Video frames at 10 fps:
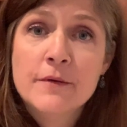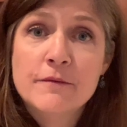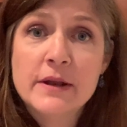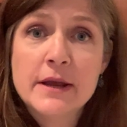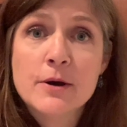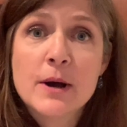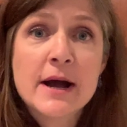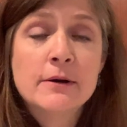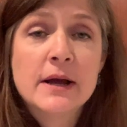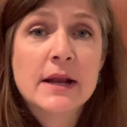video
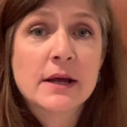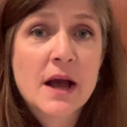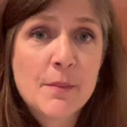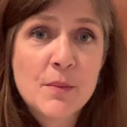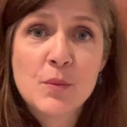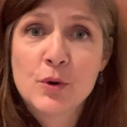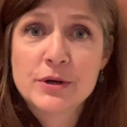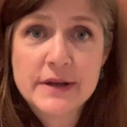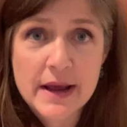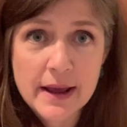out in a couple more
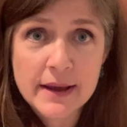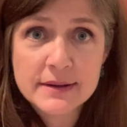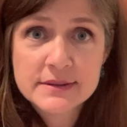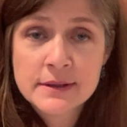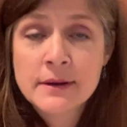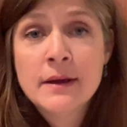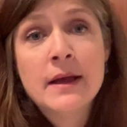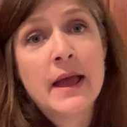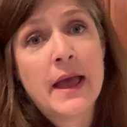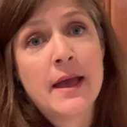days,
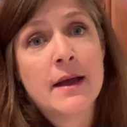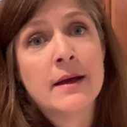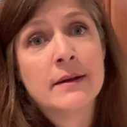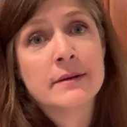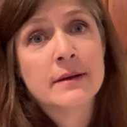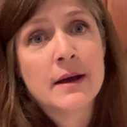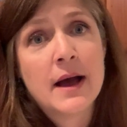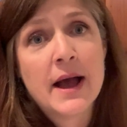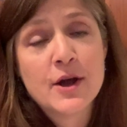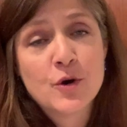and
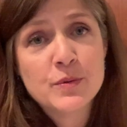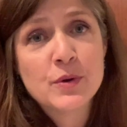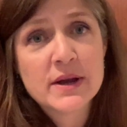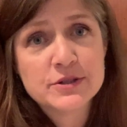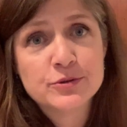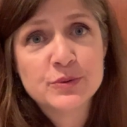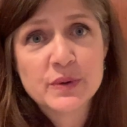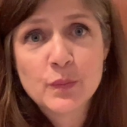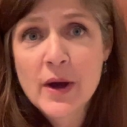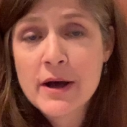I hope you guys are
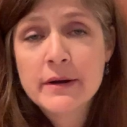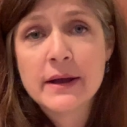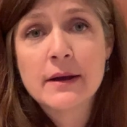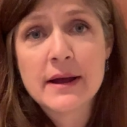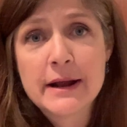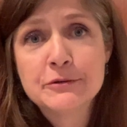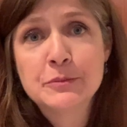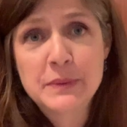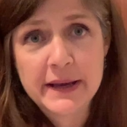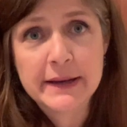doing well and got out to
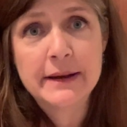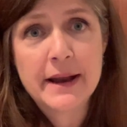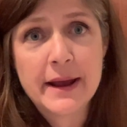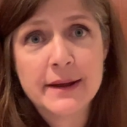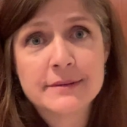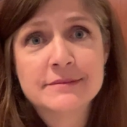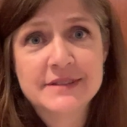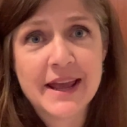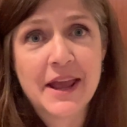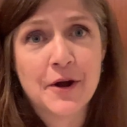play today.
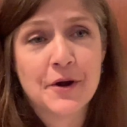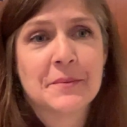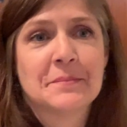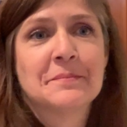Take care.